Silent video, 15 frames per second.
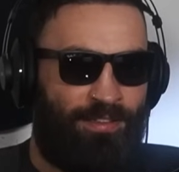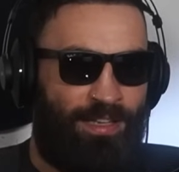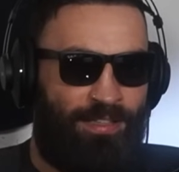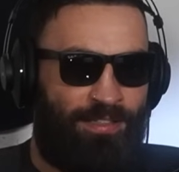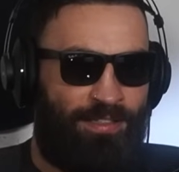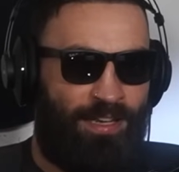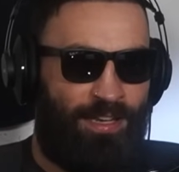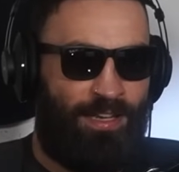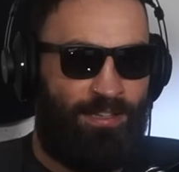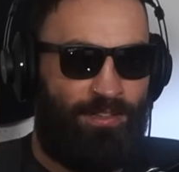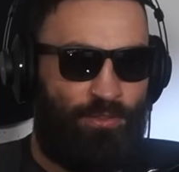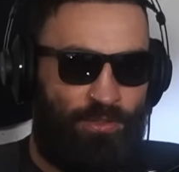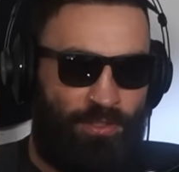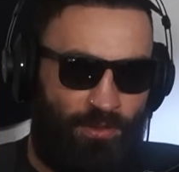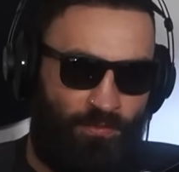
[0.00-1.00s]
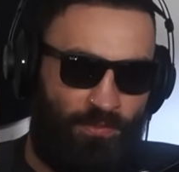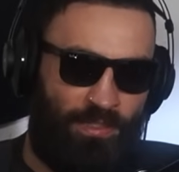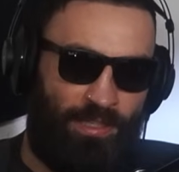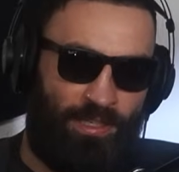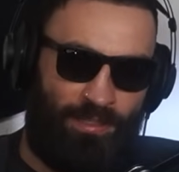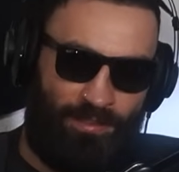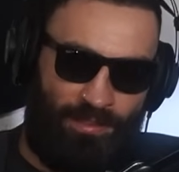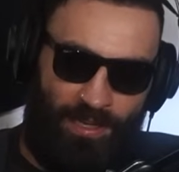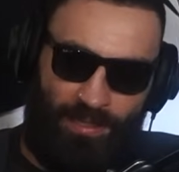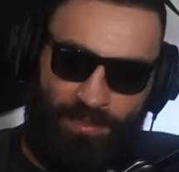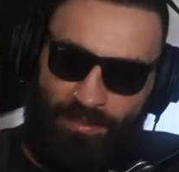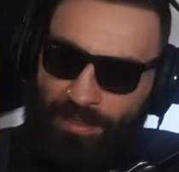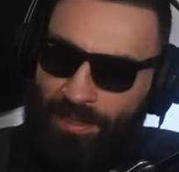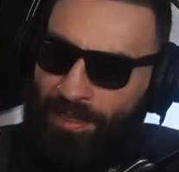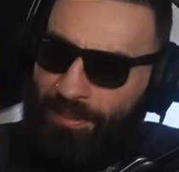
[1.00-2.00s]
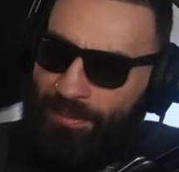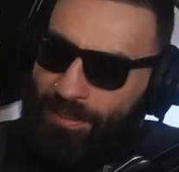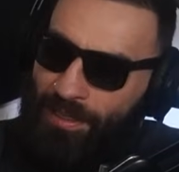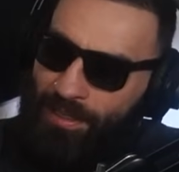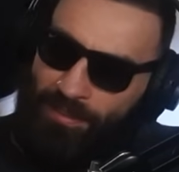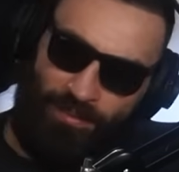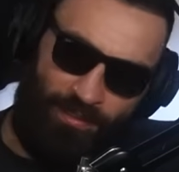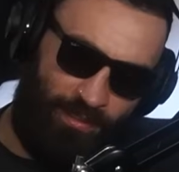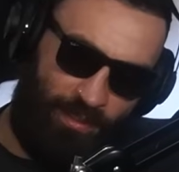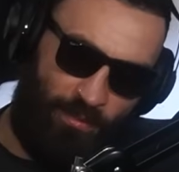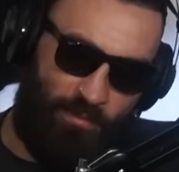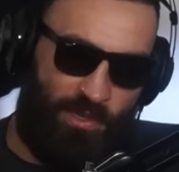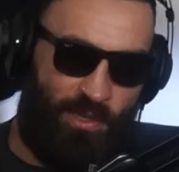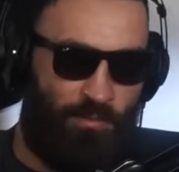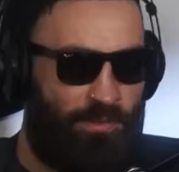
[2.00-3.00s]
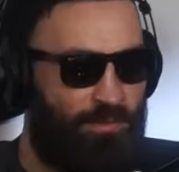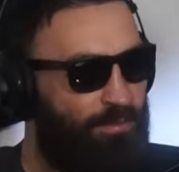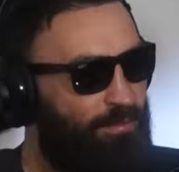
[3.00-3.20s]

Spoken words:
It's just obviously takes and it keeps coming.